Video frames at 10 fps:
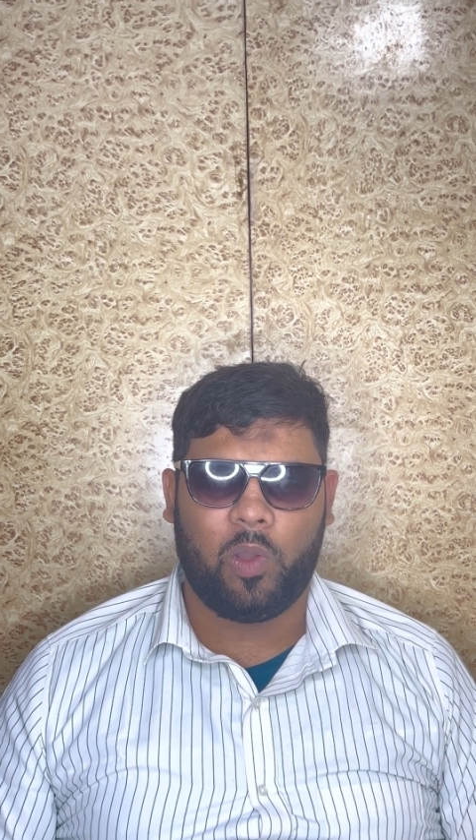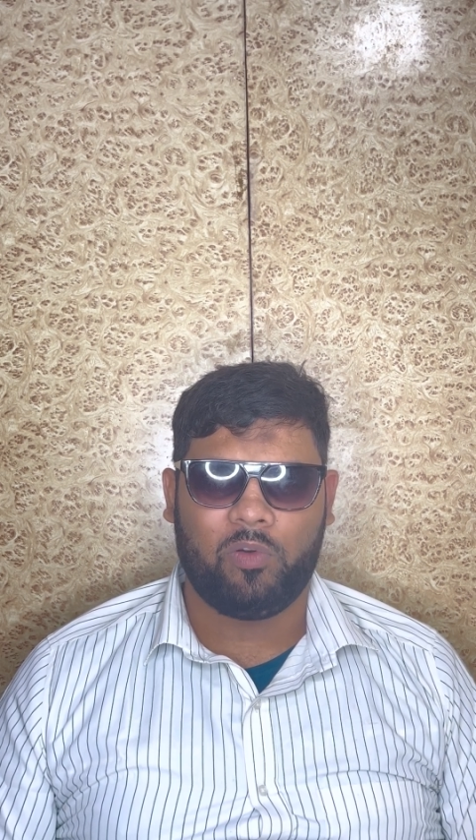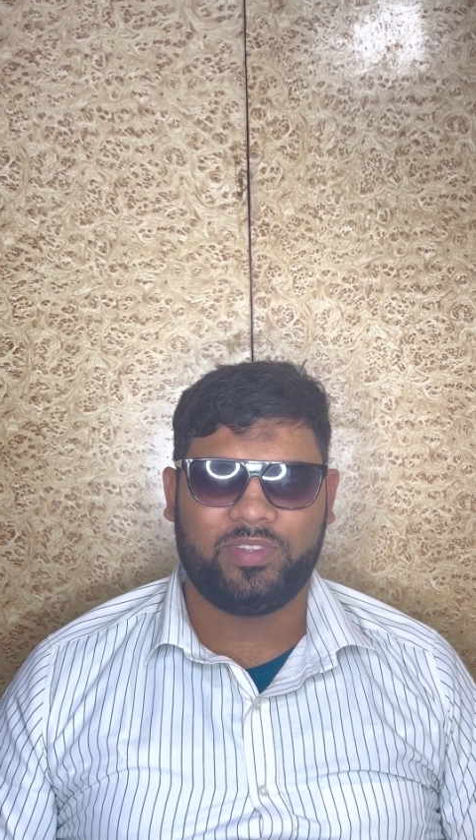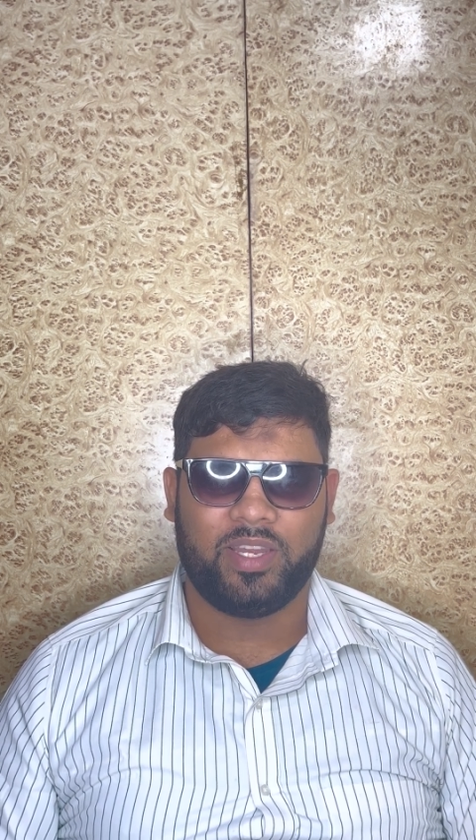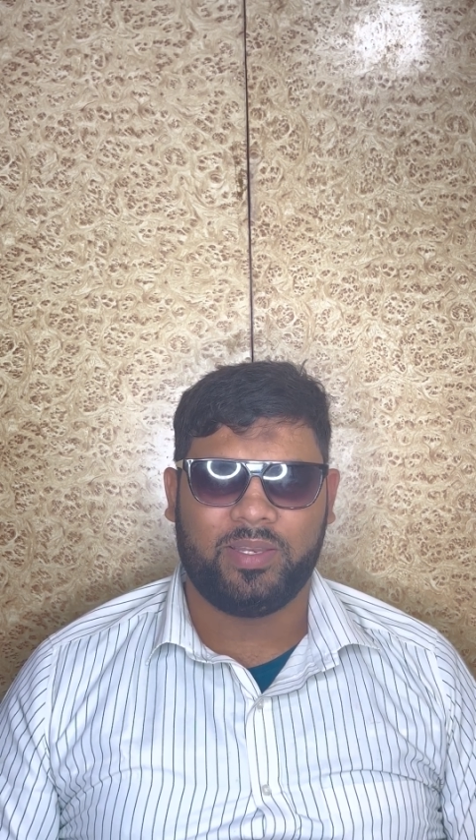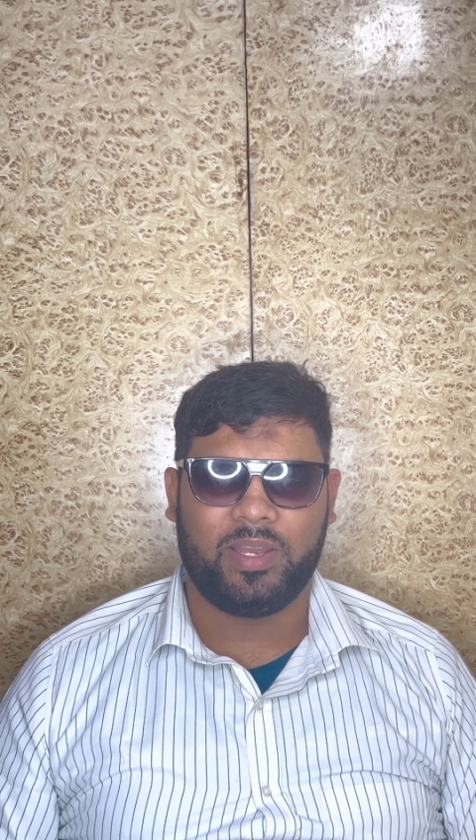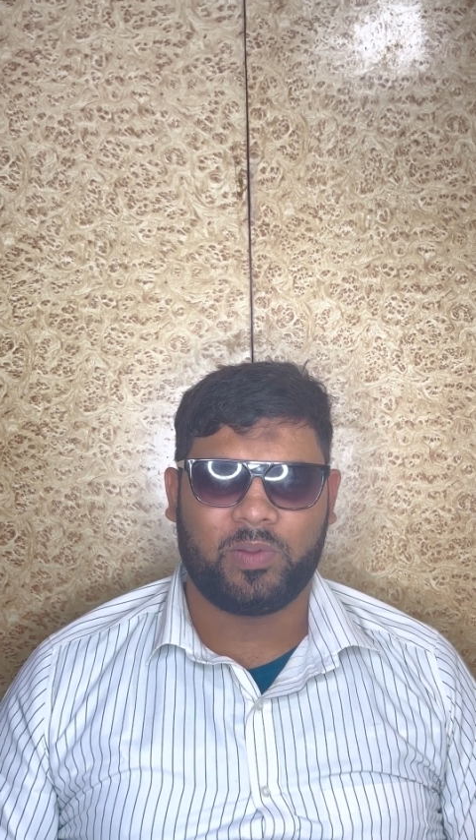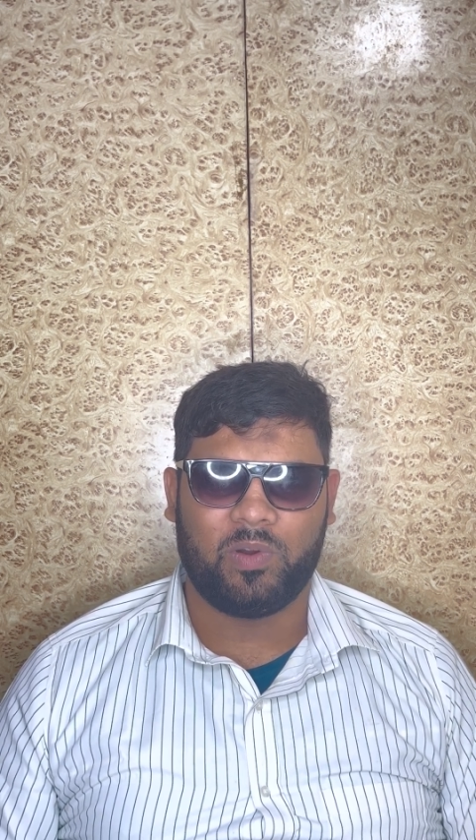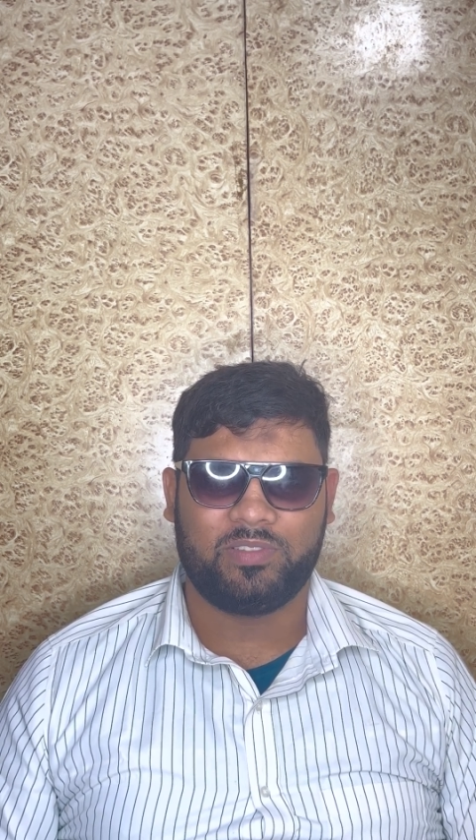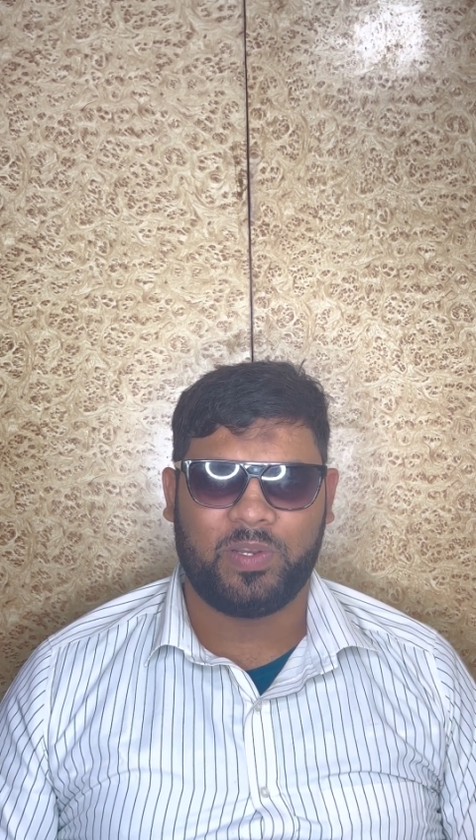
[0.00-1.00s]
of the Indian
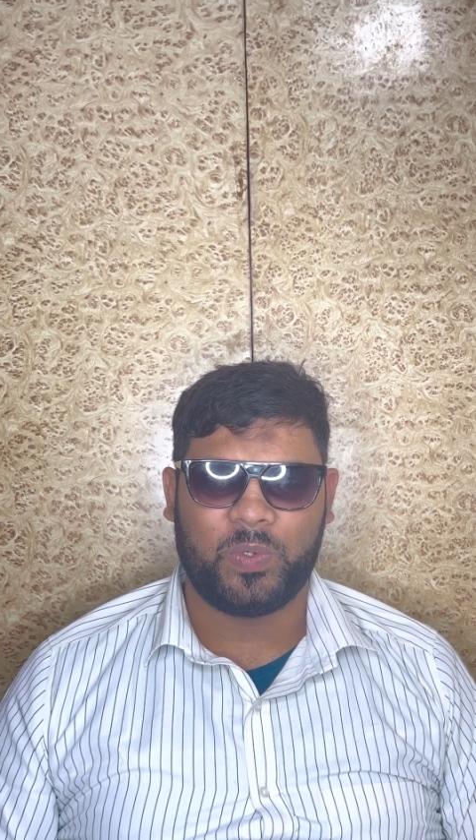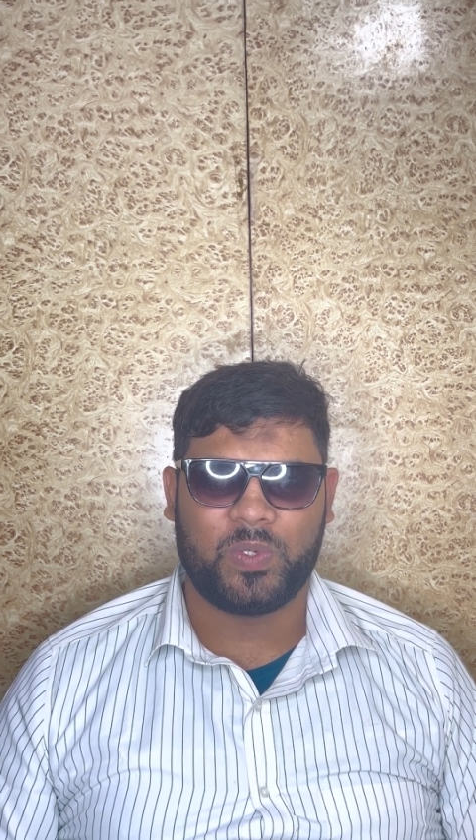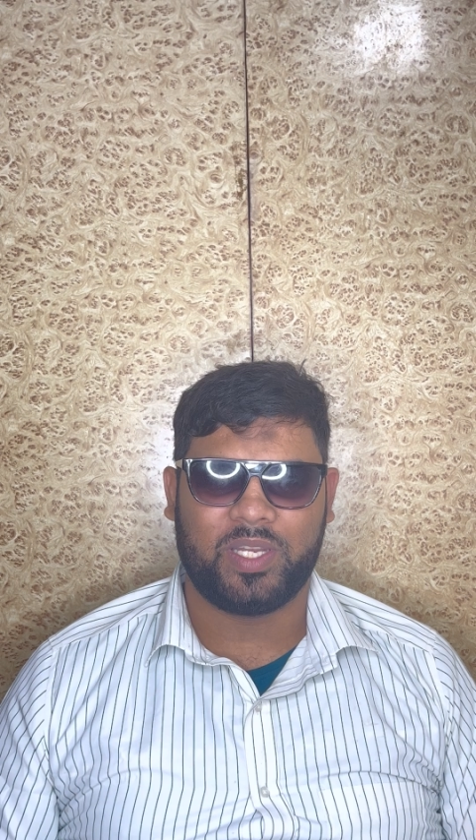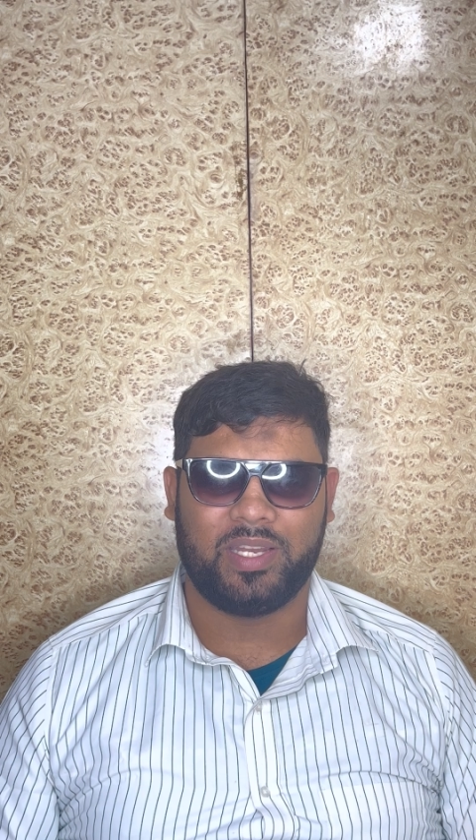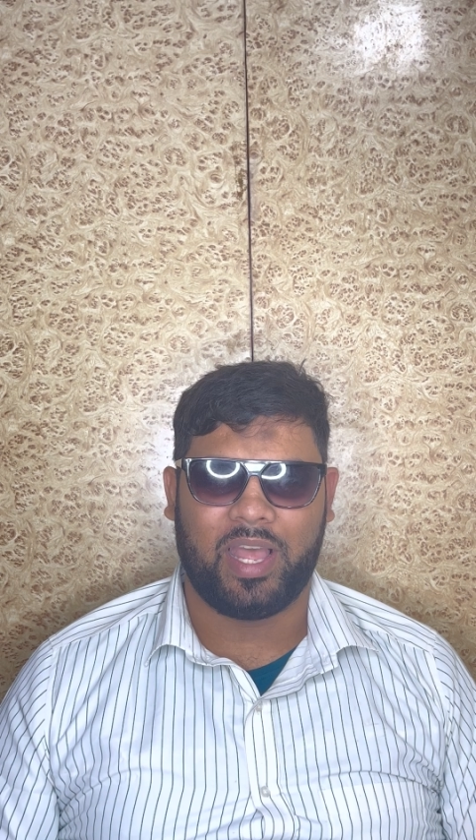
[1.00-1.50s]
Constitution,